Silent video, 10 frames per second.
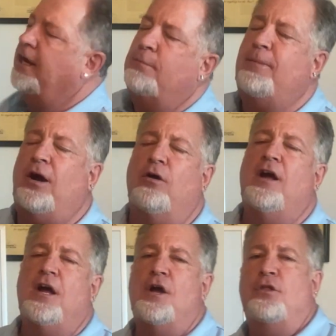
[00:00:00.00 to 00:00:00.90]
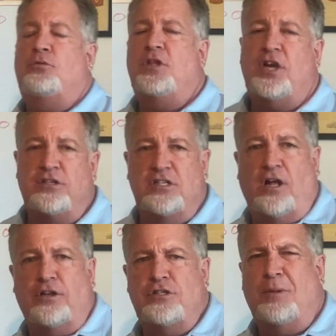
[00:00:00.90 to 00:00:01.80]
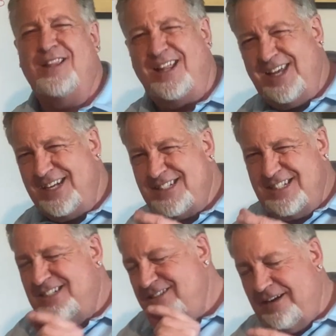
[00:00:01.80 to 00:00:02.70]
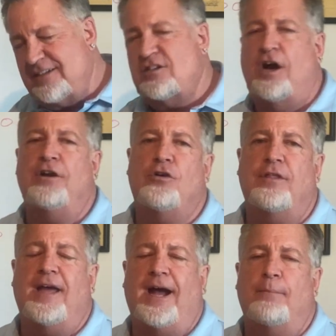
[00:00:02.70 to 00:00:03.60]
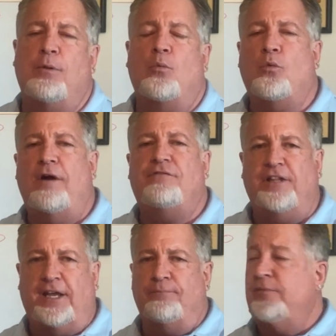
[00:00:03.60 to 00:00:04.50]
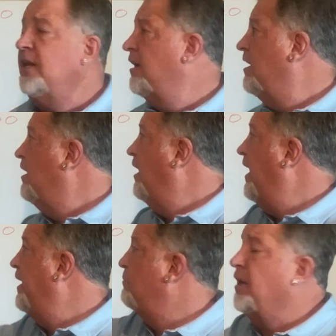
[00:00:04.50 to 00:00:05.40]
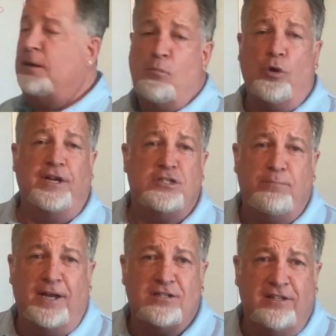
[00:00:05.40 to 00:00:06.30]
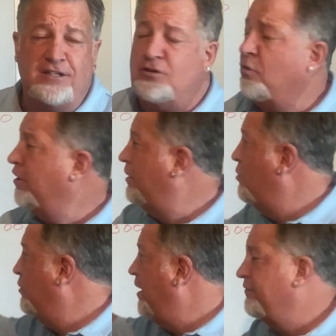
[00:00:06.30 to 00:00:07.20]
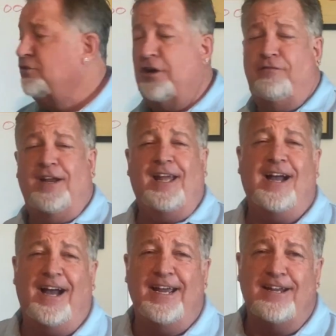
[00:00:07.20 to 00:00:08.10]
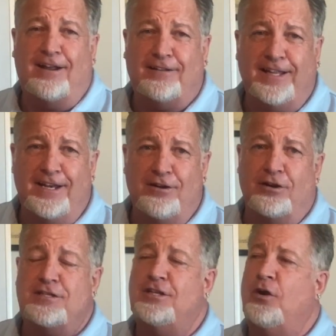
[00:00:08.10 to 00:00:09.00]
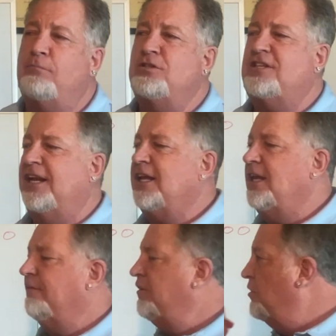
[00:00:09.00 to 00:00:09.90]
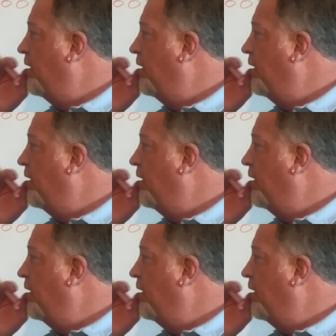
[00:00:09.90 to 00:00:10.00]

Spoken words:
at about $3,000 a month. I think it's just under that, but roughly. I am not a mortgage specialist or a loan officer of any kind, not a lender, so I'm just gonna give you